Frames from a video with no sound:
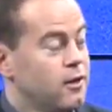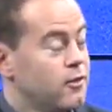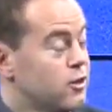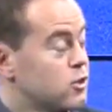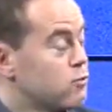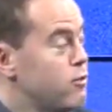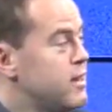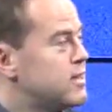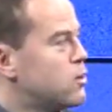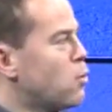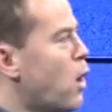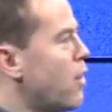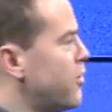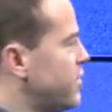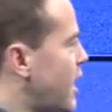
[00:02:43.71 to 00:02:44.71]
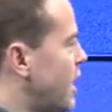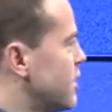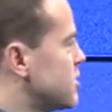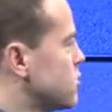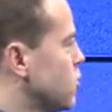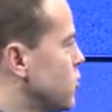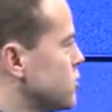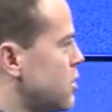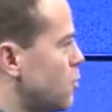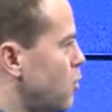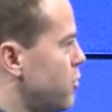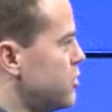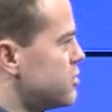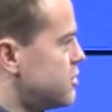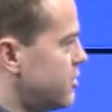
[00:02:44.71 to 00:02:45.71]
There's a reason why the dinosaurs aren't
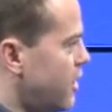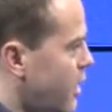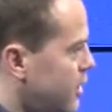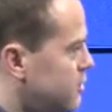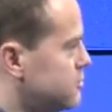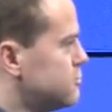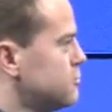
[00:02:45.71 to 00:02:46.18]
with us today.